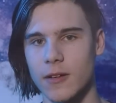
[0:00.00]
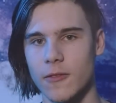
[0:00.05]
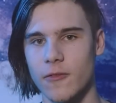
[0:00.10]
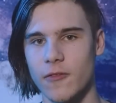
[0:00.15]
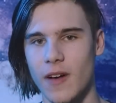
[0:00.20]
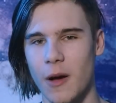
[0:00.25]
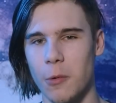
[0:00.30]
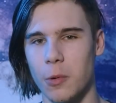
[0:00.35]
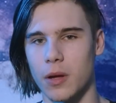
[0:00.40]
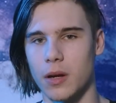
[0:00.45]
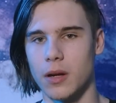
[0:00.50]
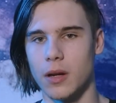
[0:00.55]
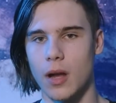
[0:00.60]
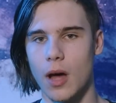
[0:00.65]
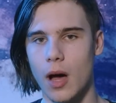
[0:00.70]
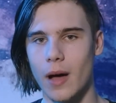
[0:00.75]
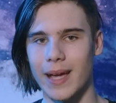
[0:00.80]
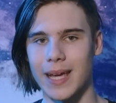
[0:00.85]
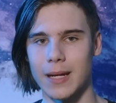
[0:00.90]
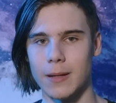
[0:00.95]
than Falcon
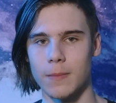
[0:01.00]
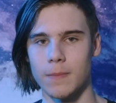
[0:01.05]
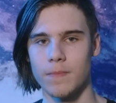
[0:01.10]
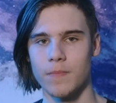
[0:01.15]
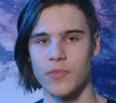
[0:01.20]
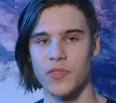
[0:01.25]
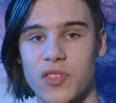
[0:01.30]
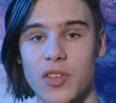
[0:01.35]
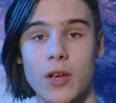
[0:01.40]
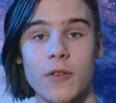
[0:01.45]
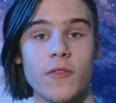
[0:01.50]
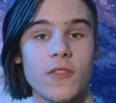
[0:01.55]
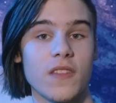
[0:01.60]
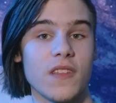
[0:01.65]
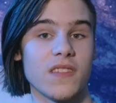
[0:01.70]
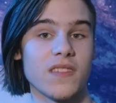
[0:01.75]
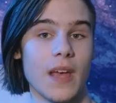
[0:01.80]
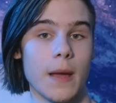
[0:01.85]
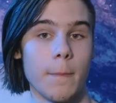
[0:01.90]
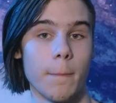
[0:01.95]
9. So for
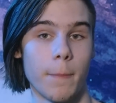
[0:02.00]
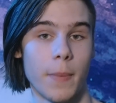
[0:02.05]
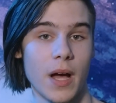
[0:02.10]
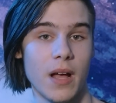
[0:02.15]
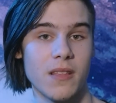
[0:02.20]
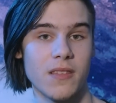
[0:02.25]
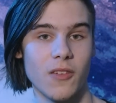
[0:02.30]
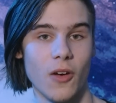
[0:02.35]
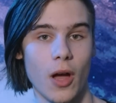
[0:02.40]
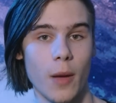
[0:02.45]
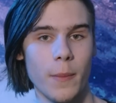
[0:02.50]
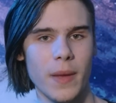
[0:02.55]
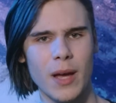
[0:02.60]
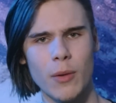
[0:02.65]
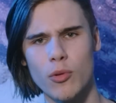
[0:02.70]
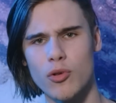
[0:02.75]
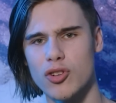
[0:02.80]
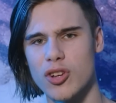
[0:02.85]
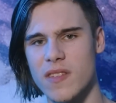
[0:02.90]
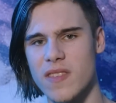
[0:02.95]
the same burn time,
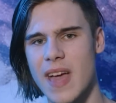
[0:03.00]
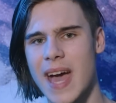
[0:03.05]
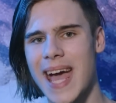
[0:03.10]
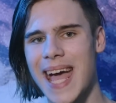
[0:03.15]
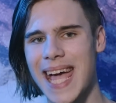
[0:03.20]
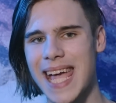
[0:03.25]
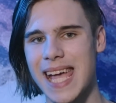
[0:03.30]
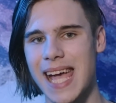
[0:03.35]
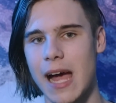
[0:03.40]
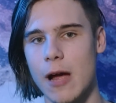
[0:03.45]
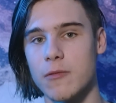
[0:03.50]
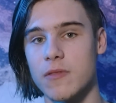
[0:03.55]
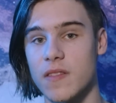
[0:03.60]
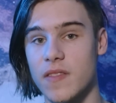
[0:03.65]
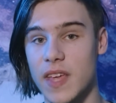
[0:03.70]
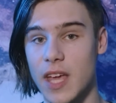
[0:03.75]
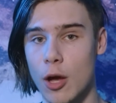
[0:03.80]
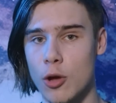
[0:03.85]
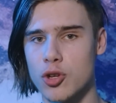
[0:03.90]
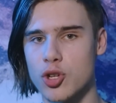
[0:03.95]
it will just encounter
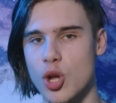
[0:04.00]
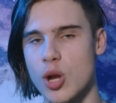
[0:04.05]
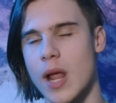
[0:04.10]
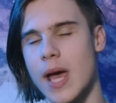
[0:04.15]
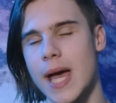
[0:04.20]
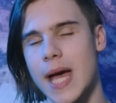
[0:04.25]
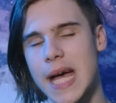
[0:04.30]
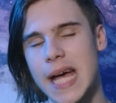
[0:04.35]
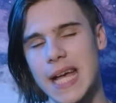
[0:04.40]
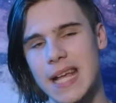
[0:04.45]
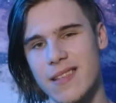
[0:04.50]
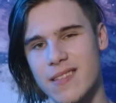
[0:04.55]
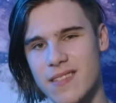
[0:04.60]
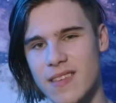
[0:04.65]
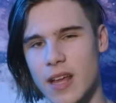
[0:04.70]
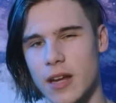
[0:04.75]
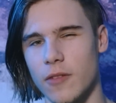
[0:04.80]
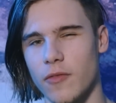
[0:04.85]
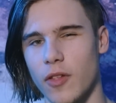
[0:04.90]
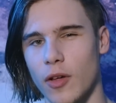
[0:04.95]
the ocean
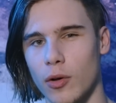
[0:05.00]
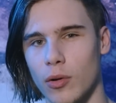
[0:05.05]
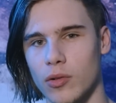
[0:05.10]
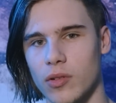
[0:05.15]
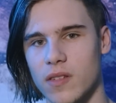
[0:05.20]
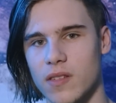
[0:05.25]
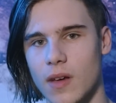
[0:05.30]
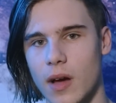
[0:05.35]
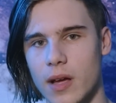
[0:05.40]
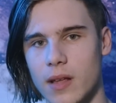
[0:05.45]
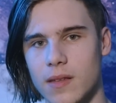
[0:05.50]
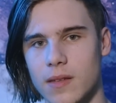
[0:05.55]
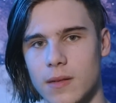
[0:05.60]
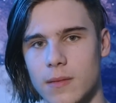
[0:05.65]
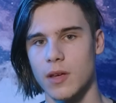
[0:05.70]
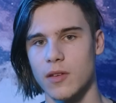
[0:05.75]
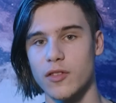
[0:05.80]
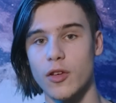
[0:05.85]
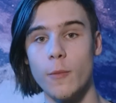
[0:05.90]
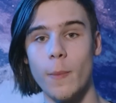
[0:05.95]
instead of the launch site.
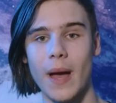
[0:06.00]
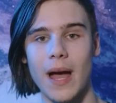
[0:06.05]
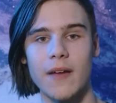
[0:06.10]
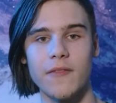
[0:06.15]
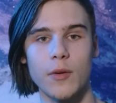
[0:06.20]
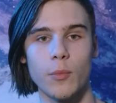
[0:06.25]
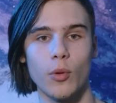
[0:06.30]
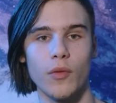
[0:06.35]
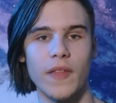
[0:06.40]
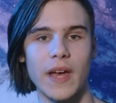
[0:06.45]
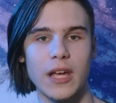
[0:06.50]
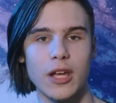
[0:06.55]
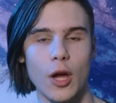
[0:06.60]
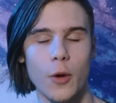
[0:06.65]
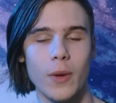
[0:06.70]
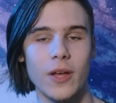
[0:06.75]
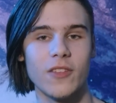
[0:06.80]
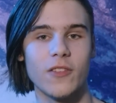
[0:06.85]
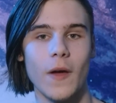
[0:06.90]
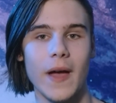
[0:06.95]
Super Heavy will then
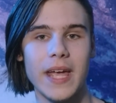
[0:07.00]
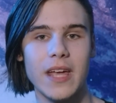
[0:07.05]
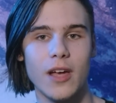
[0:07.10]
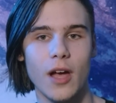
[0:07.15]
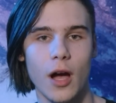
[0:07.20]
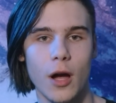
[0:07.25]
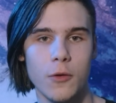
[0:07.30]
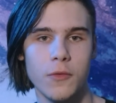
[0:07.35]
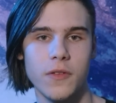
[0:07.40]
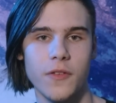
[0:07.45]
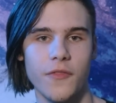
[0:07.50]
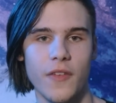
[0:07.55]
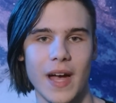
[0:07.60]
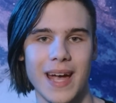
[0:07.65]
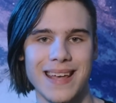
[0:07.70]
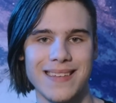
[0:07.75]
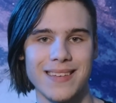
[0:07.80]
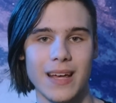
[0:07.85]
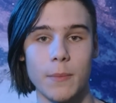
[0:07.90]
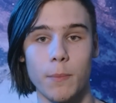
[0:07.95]
go into a coast
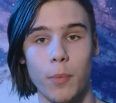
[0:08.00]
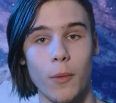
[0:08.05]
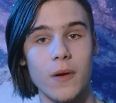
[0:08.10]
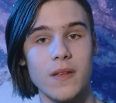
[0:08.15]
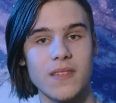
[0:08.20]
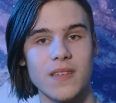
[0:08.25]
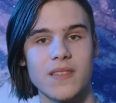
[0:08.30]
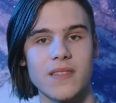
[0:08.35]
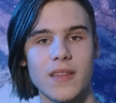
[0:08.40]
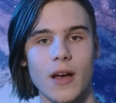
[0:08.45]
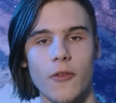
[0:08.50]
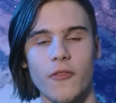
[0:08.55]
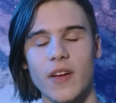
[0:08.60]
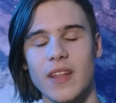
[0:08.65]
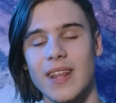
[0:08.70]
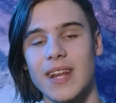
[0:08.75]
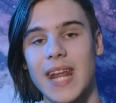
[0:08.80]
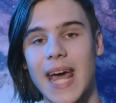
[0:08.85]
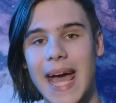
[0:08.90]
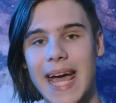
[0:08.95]
phase and point itself
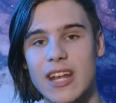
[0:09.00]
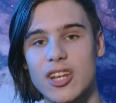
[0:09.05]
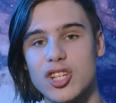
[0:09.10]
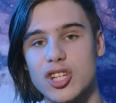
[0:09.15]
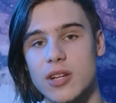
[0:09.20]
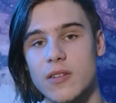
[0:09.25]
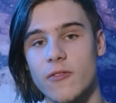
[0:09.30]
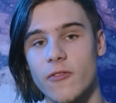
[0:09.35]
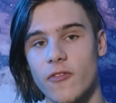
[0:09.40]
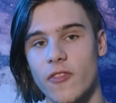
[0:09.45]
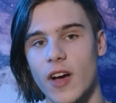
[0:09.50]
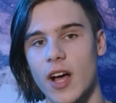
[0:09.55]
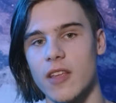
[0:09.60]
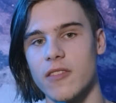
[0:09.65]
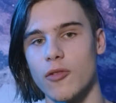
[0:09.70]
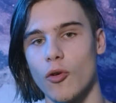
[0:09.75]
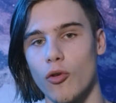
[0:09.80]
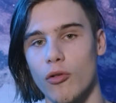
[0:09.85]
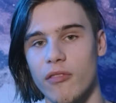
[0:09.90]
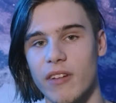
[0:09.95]
in an
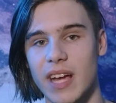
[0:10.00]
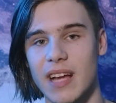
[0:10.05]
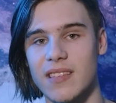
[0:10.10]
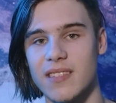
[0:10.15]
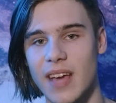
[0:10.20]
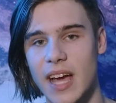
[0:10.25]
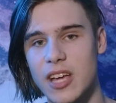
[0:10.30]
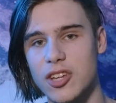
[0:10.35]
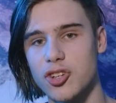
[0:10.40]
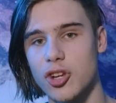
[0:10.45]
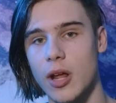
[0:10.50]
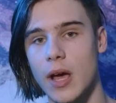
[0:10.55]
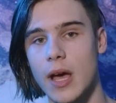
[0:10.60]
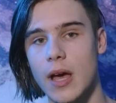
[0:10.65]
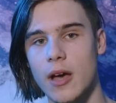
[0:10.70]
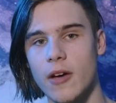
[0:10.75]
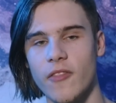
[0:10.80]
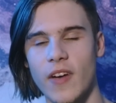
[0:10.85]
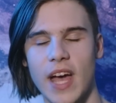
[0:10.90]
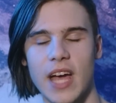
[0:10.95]
engine-first orientation
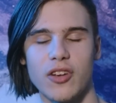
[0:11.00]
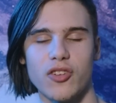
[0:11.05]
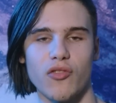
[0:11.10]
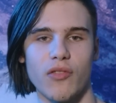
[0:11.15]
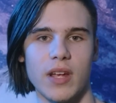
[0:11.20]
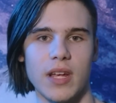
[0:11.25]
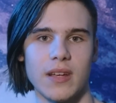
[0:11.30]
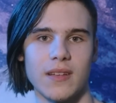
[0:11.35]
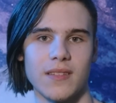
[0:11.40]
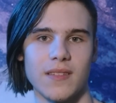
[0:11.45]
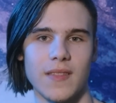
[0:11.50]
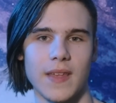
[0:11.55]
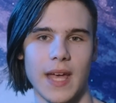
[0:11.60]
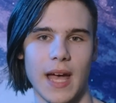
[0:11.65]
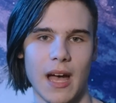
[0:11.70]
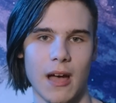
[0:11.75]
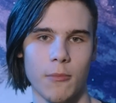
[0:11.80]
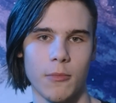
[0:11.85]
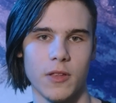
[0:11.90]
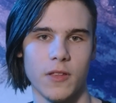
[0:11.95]
for entry into the
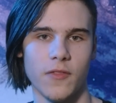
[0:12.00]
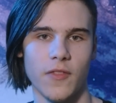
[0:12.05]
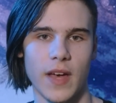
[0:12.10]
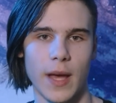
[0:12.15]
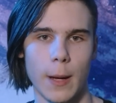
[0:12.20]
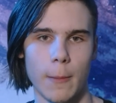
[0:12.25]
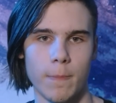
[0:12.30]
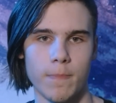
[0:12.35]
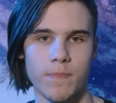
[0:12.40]
atmosphere.